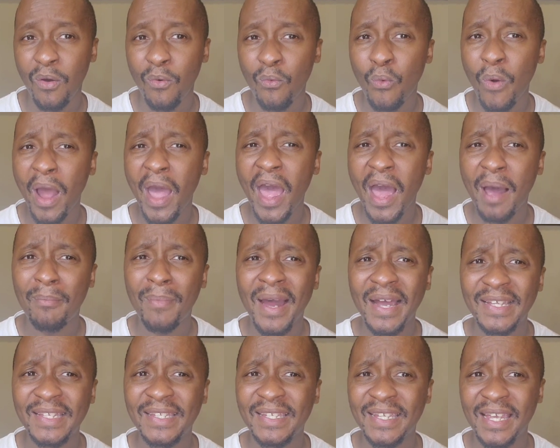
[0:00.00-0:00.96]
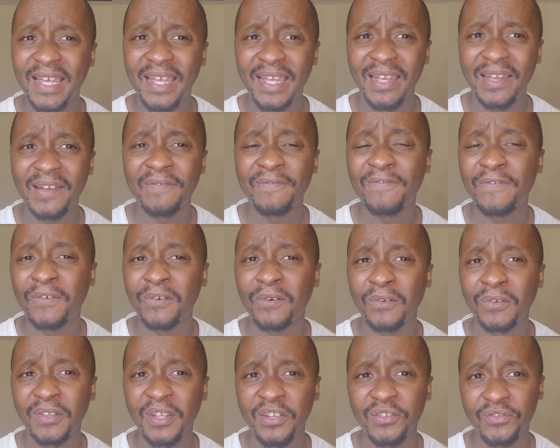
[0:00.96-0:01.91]
Why am I saying
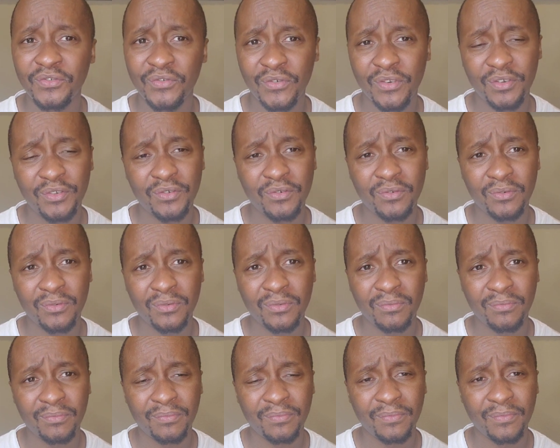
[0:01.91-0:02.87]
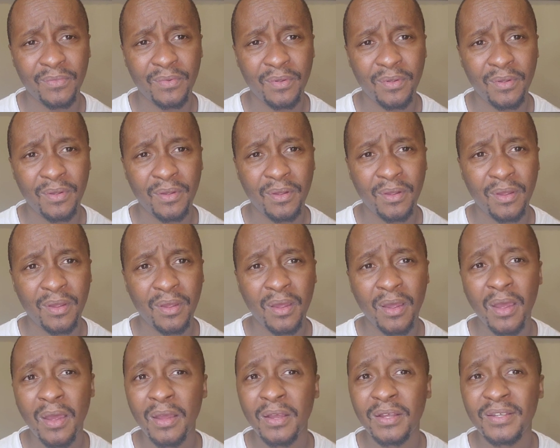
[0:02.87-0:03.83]
follow the instruction?
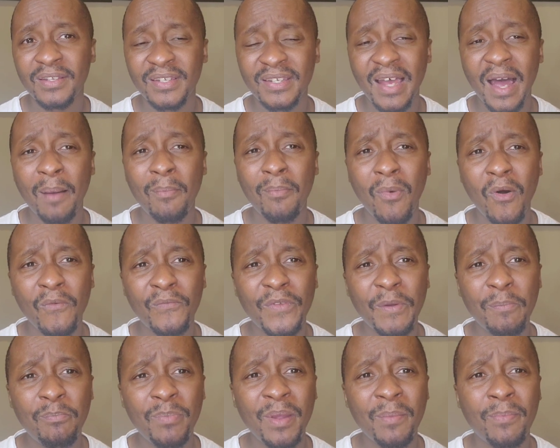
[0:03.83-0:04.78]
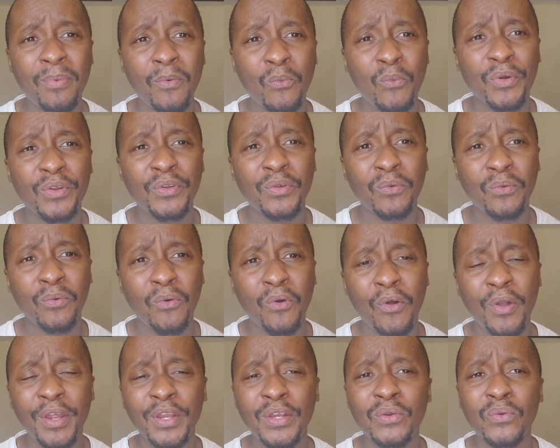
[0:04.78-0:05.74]
Some of the people, when you're
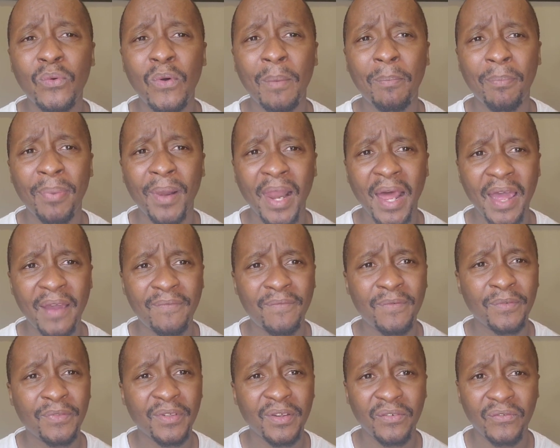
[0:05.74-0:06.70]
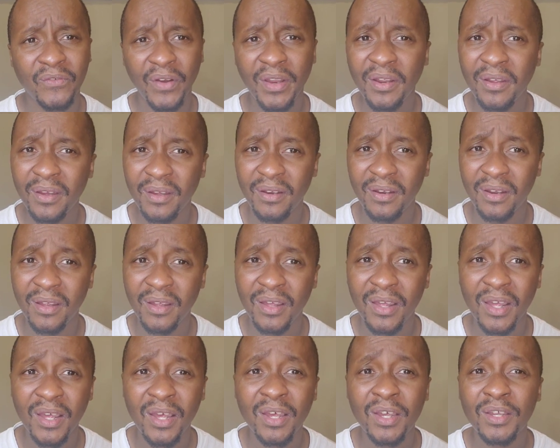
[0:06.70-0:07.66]
going to apply for the green card,
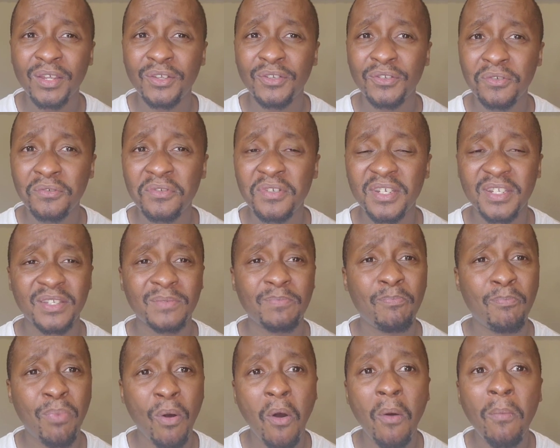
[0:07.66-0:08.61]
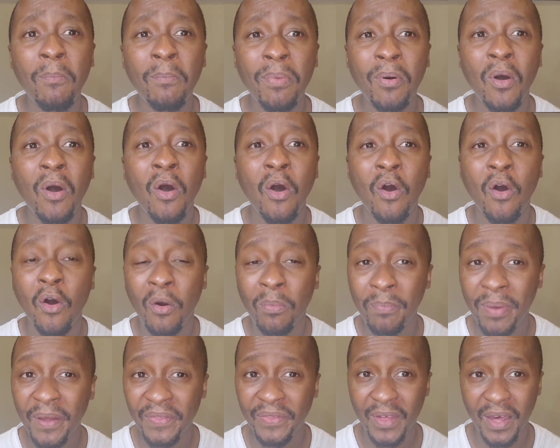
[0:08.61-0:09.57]
you just
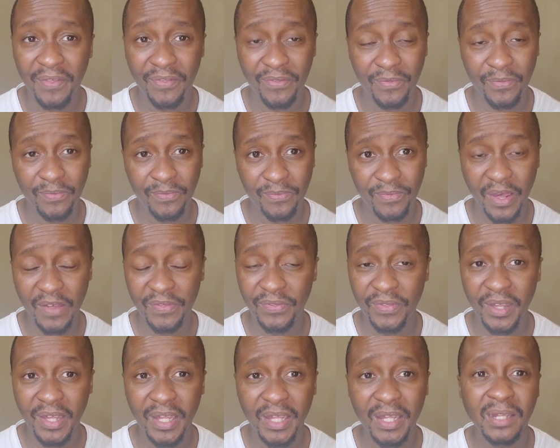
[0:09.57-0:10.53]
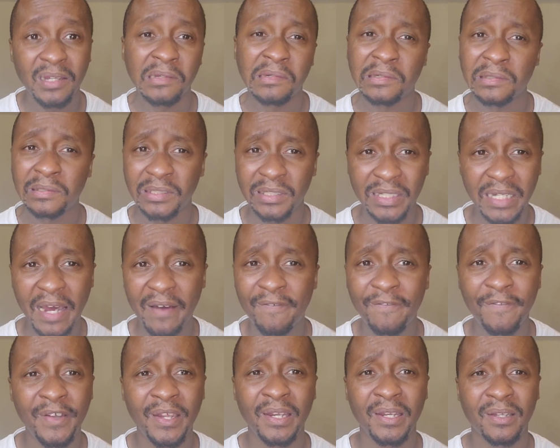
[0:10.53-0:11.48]
open that thing,
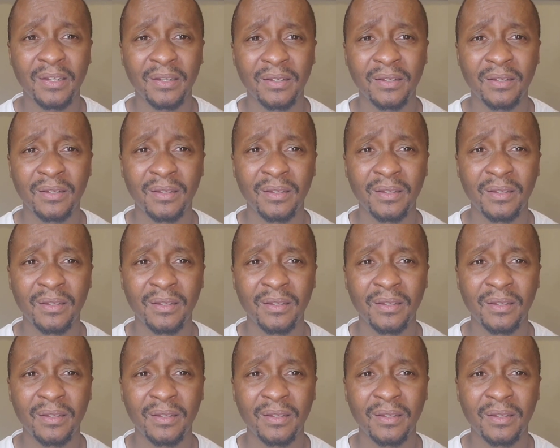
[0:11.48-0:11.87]
start filling,